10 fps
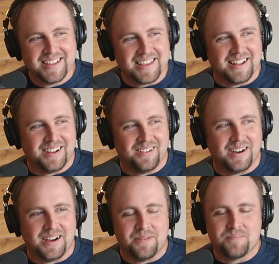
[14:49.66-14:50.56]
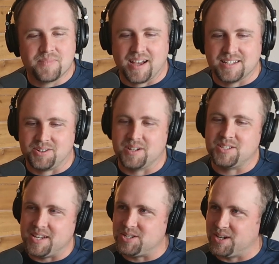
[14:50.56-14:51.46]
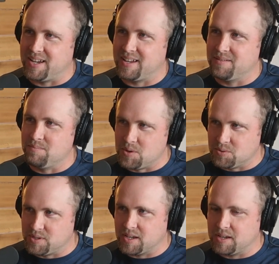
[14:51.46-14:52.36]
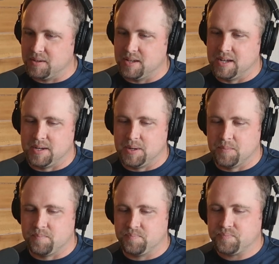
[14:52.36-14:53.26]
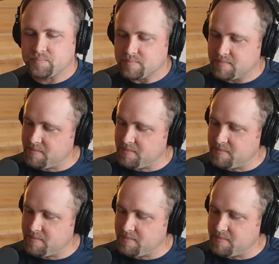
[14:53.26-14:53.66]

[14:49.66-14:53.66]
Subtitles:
I started teaching music, and